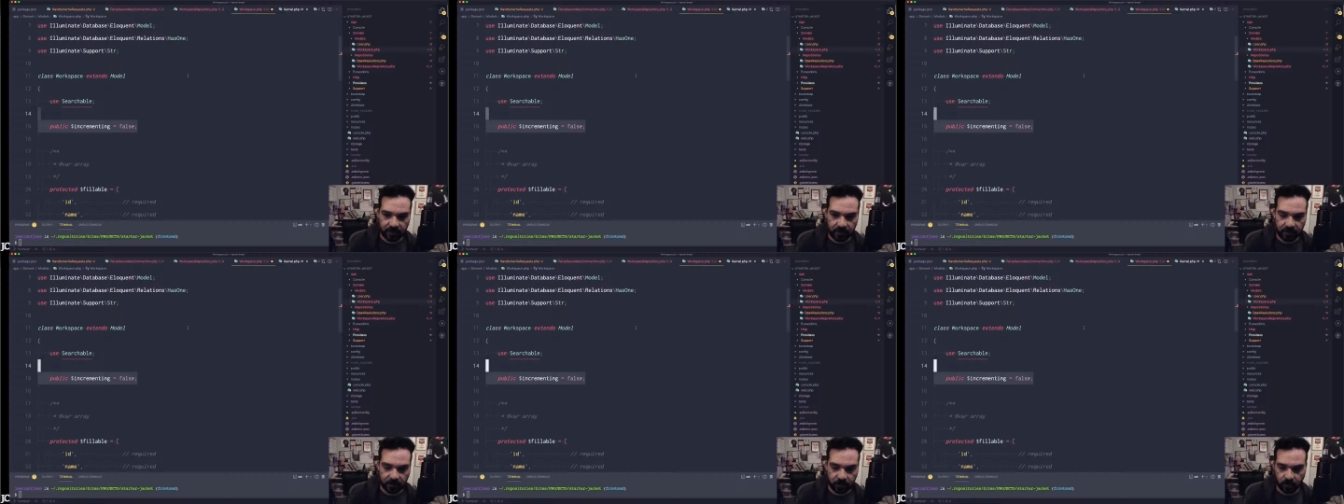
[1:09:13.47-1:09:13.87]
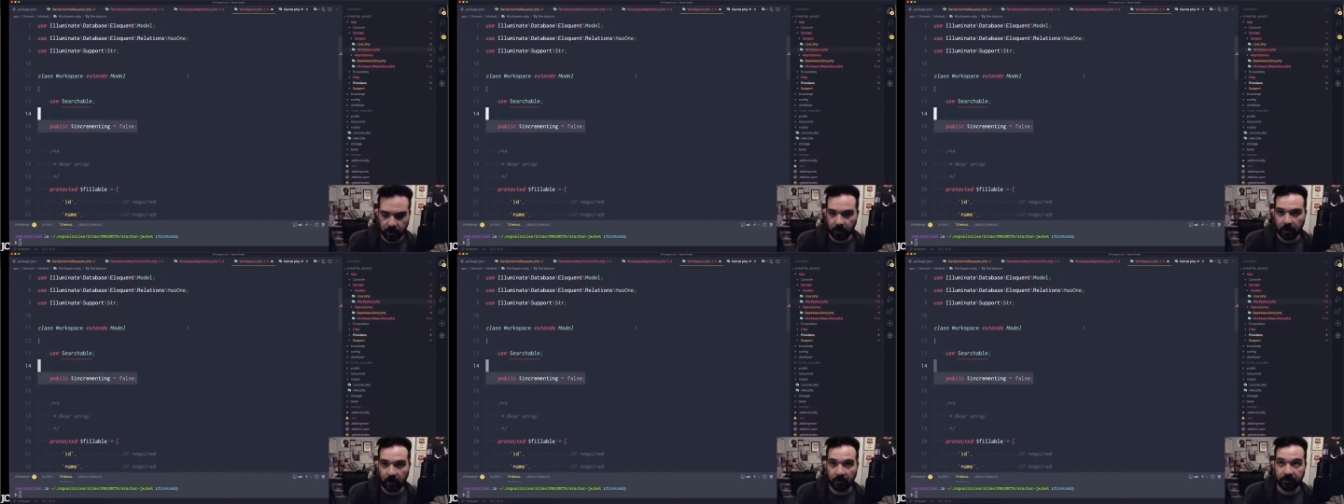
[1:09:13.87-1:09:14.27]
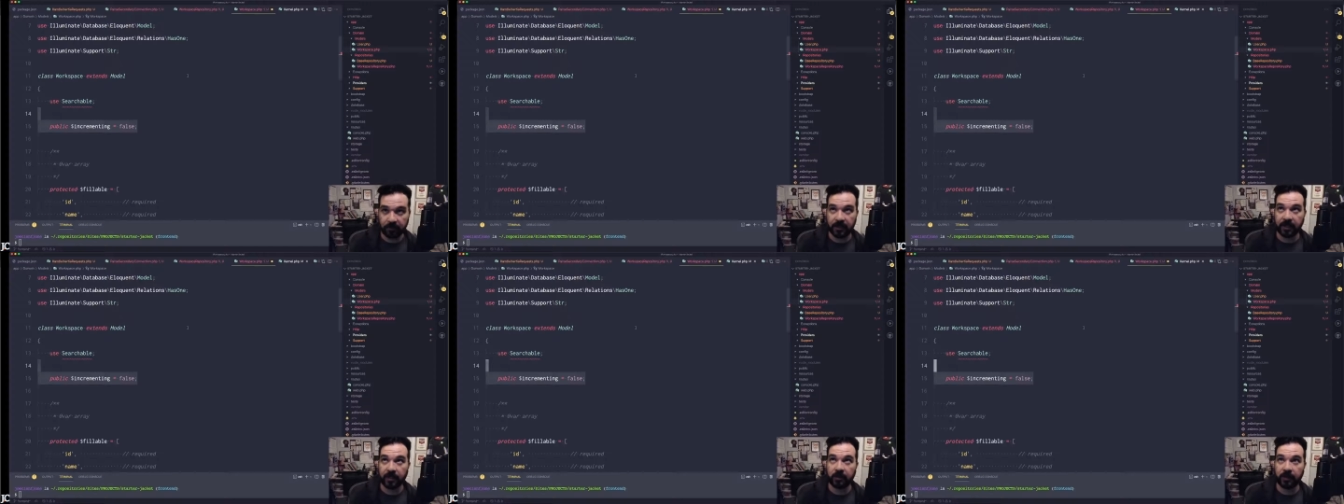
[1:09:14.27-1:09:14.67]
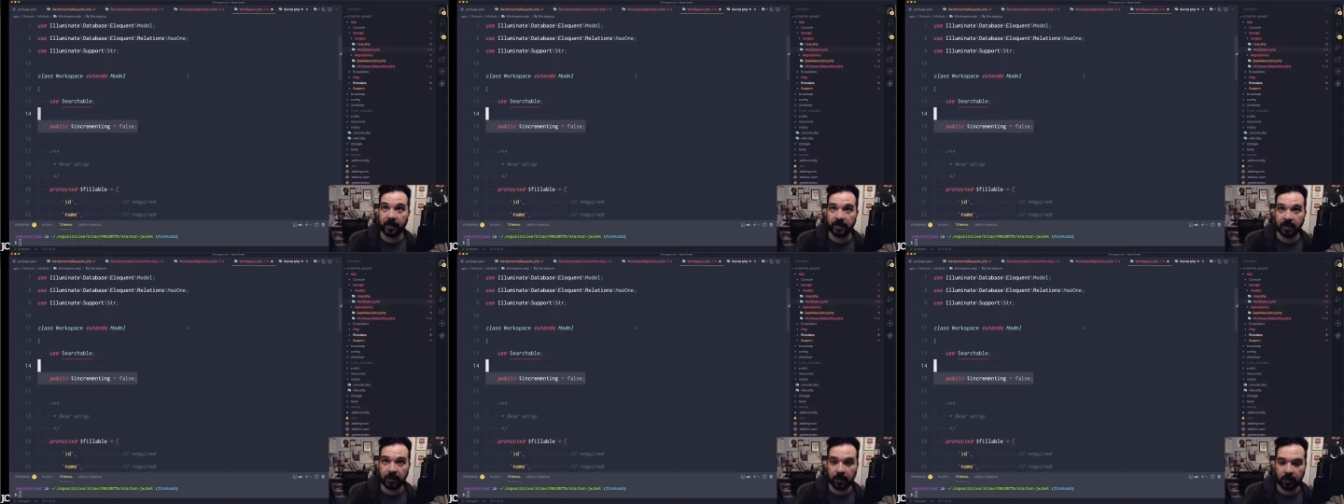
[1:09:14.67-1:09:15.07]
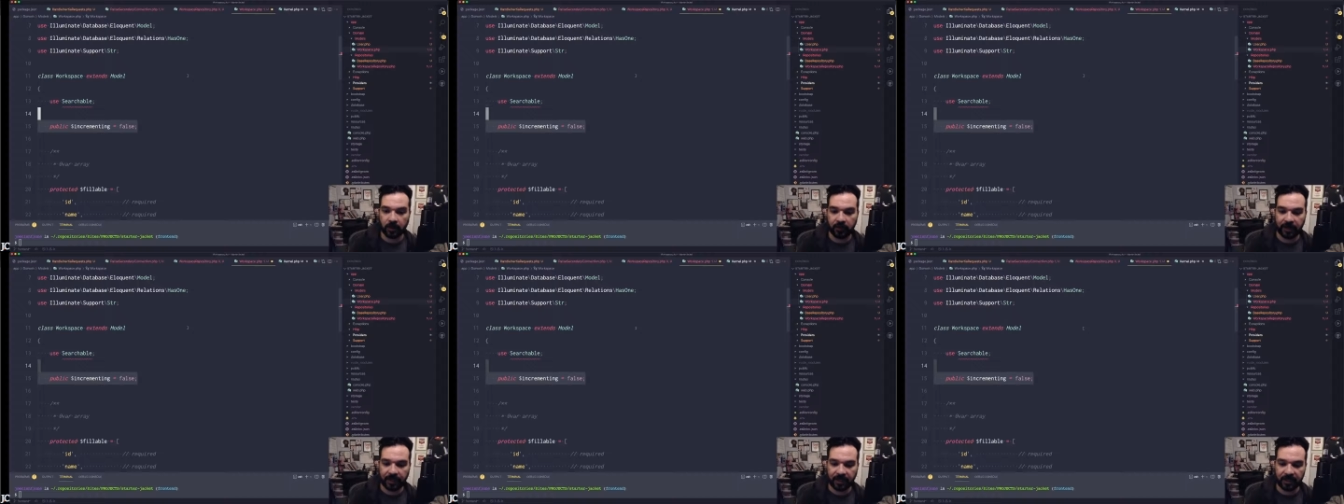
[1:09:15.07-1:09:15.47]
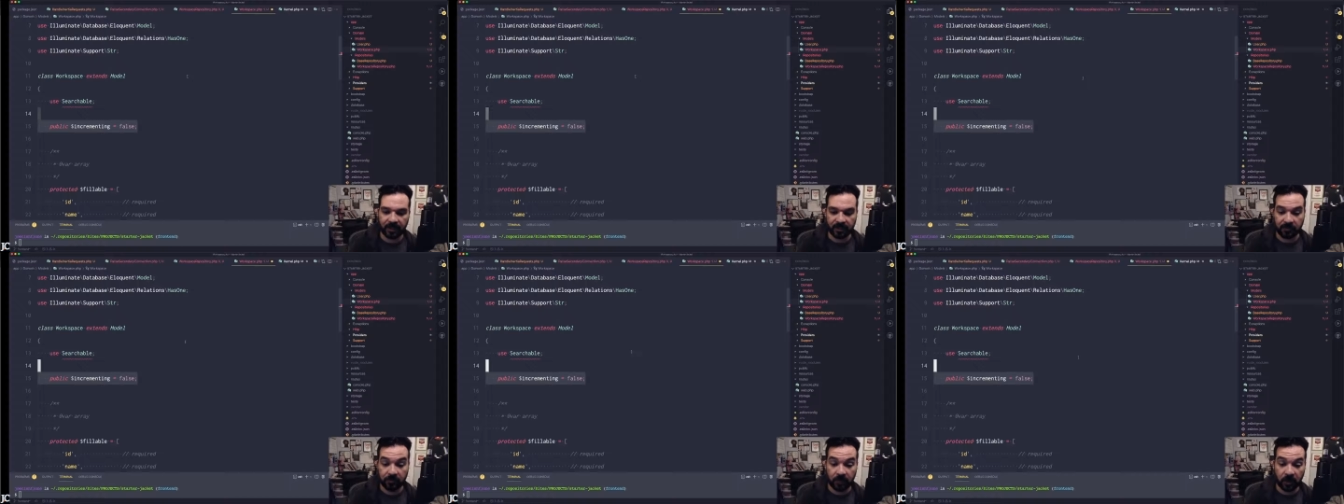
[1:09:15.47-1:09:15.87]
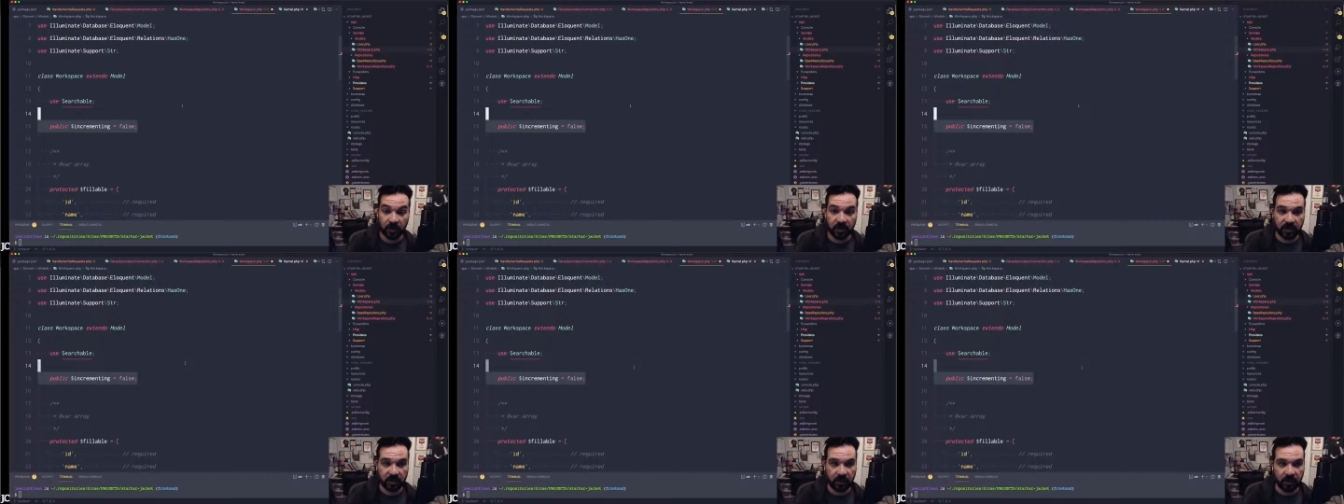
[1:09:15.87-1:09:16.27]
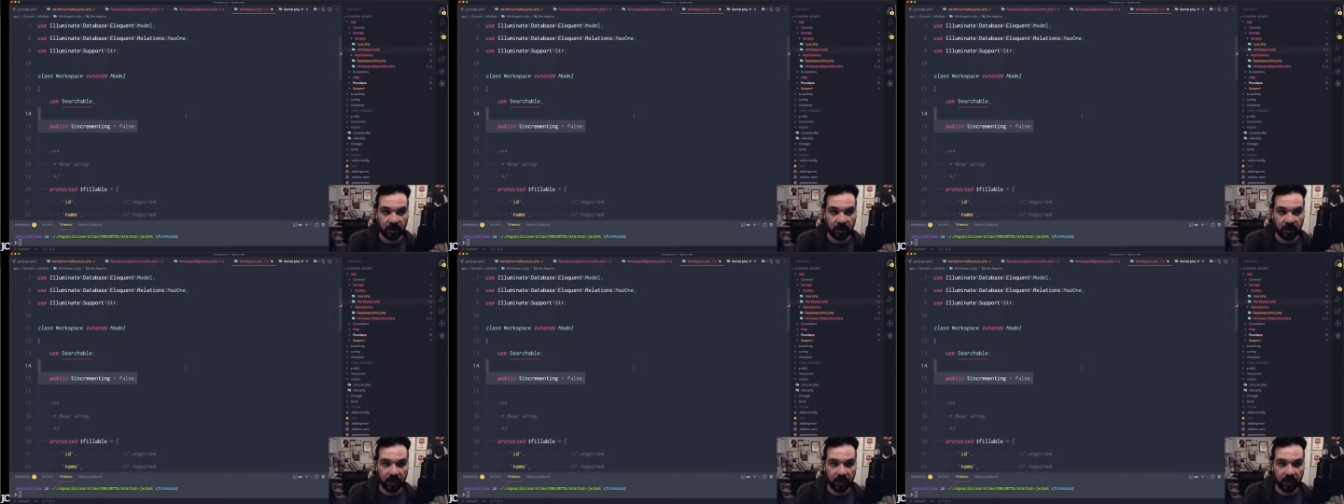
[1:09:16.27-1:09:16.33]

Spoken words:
turning off the incrementing auto ID because most